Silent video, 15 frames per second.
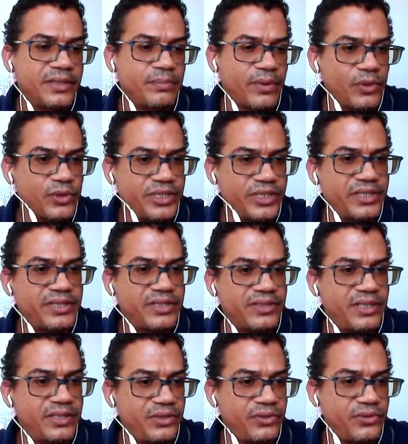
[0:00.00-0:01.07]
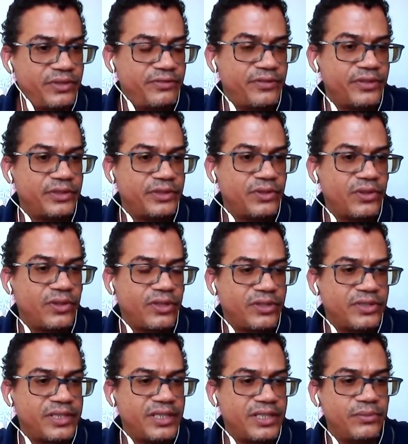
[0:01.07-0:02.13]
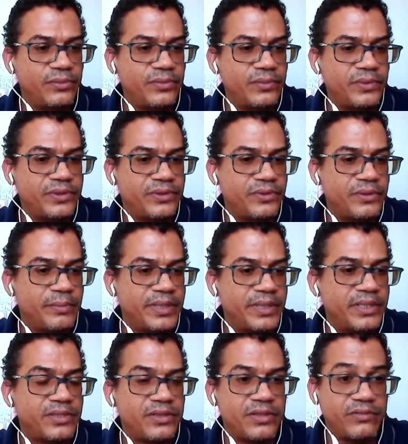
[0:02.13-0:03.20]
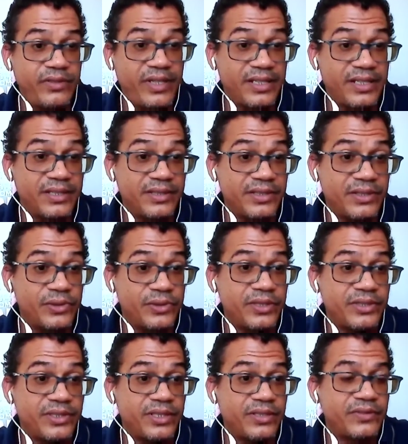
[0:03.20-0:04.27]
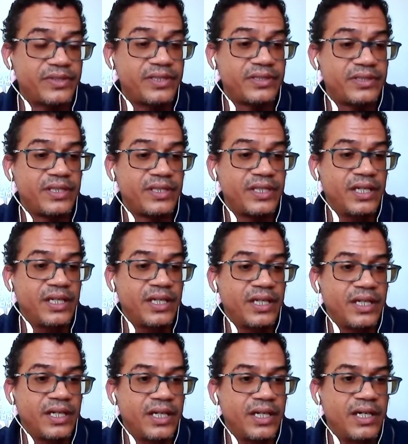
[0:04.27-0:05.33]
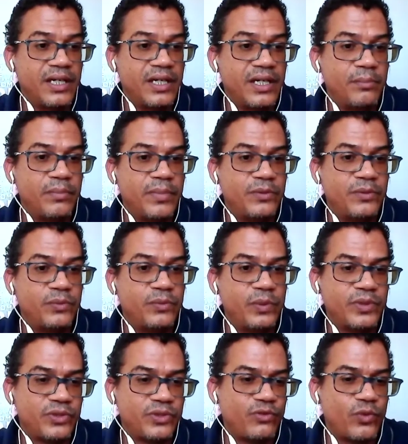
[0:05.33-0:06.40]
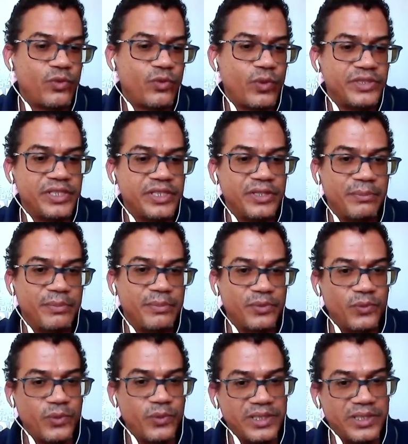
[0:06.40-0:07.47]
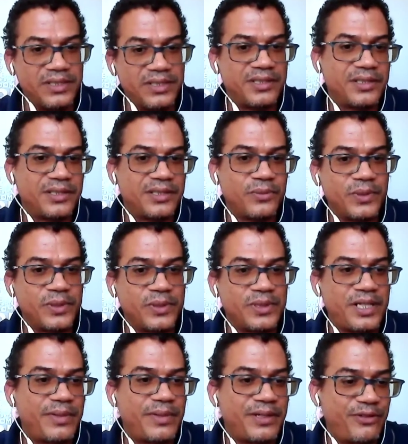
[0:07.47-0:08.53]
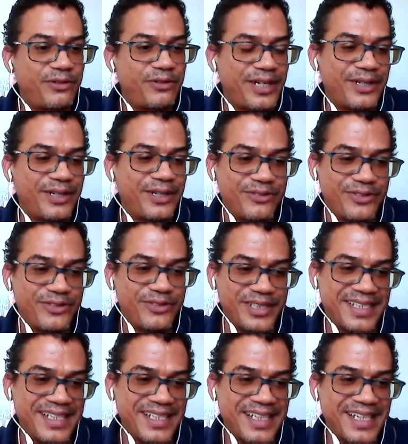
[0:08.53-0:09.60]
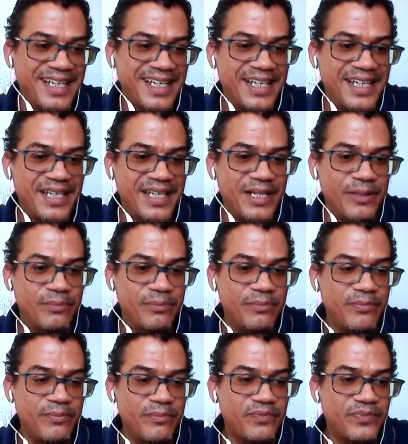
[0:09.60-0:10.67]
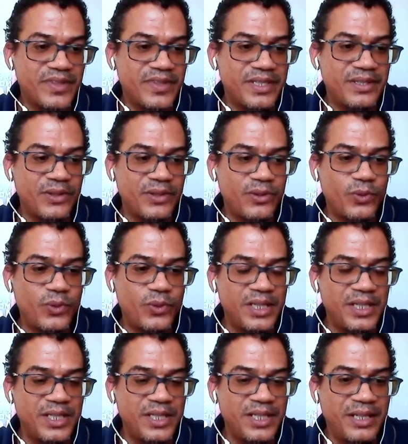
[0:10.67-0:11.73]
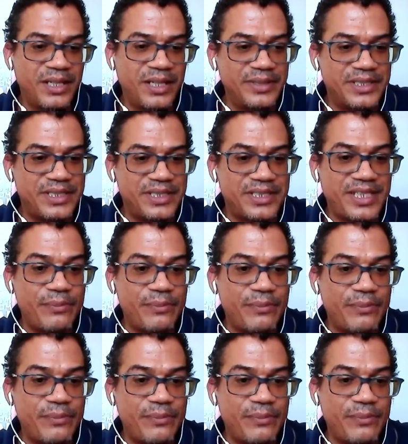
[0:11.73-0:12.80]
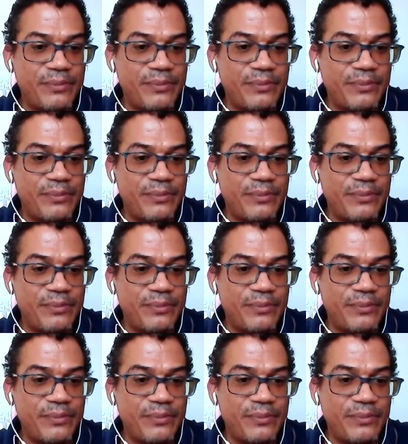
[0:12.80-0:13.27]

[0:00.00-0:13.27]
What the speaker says: processes that you referred to lastly with the Ministry of Health and Social Services. And we were sort of wondering, I mean, what will come out of this? So, I mean, this is something that